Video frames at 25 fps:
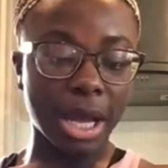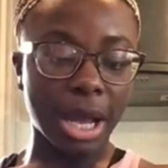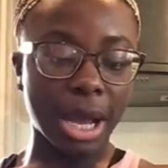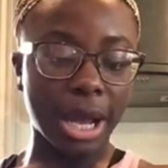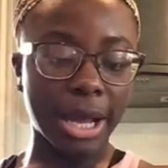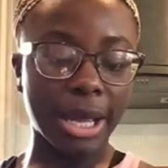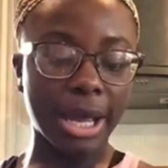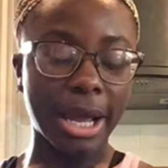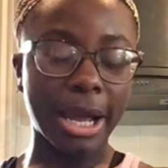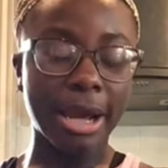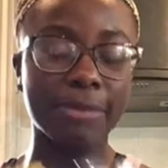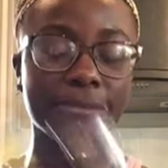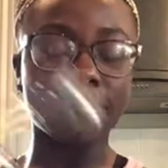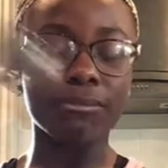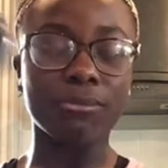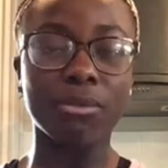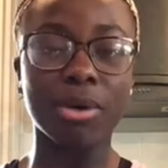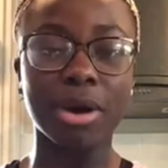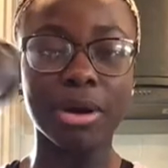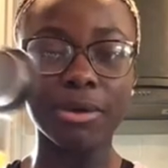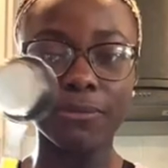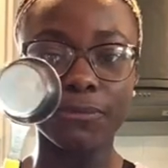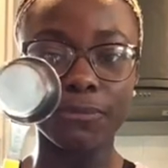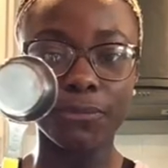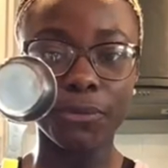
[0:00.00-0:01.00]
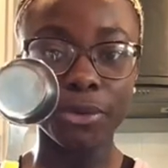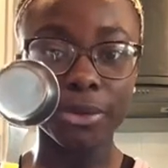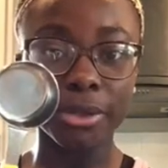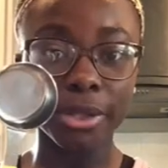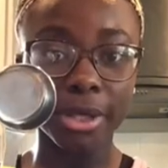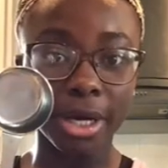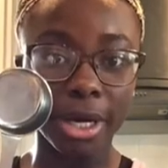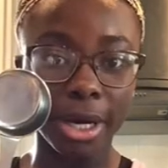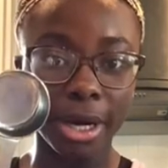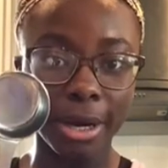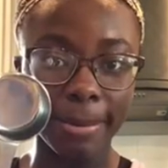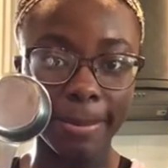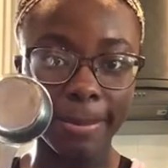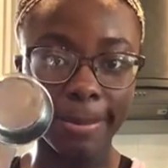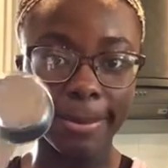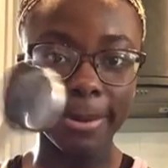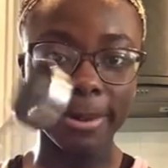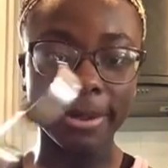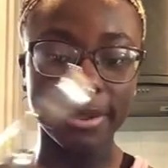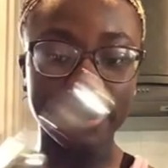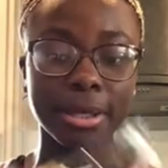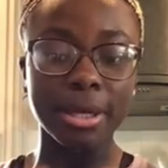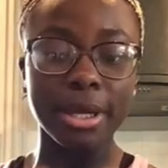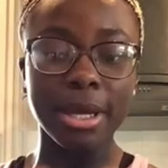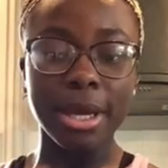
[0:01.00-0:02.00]
I have one fourth cup
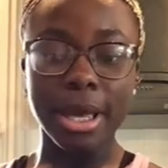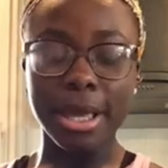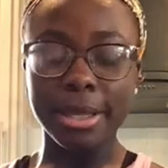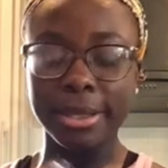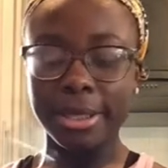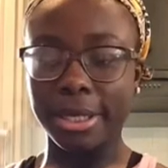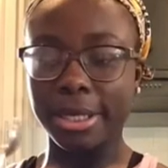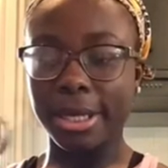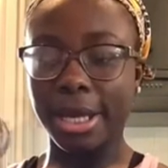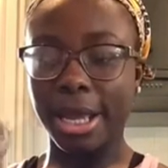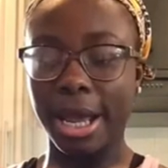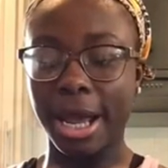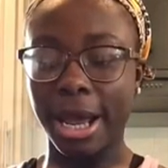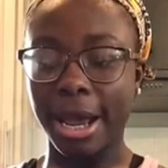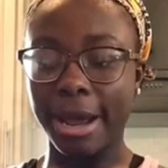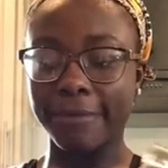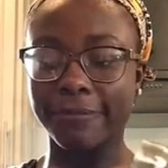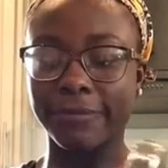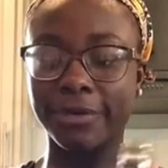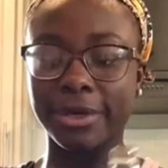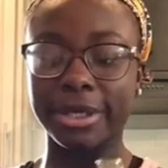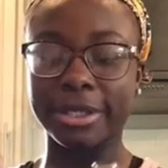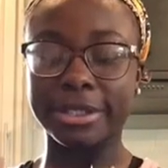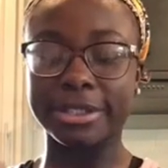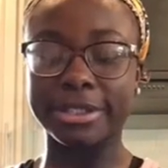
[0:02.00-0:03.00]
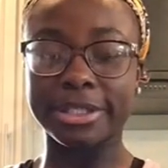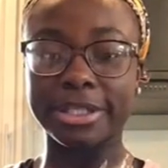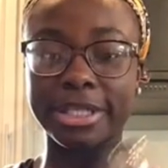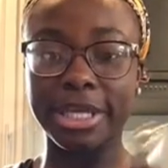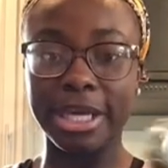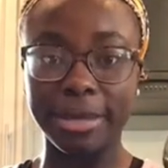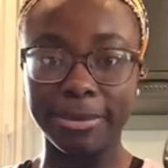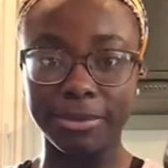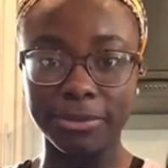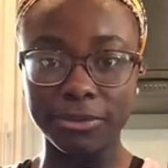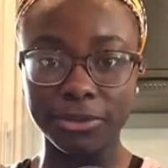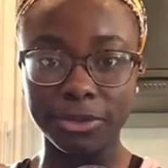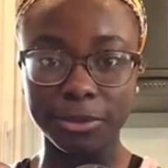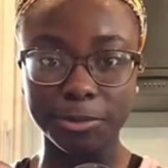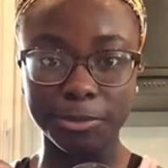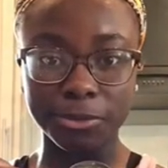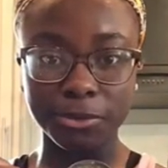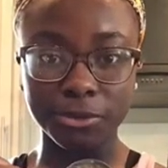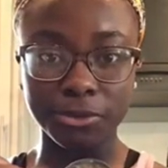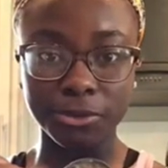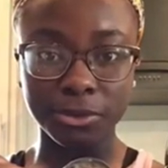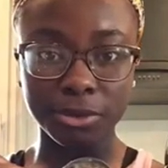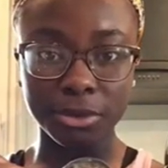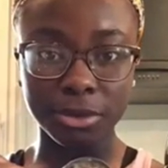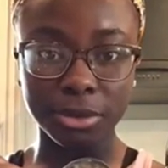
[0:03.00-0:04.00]
and then I have a
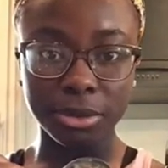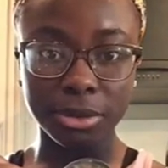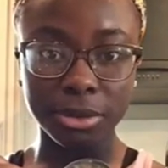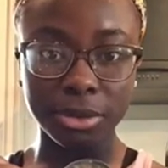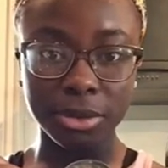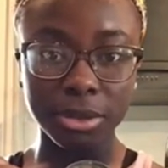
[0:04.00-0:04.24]
tablespoon,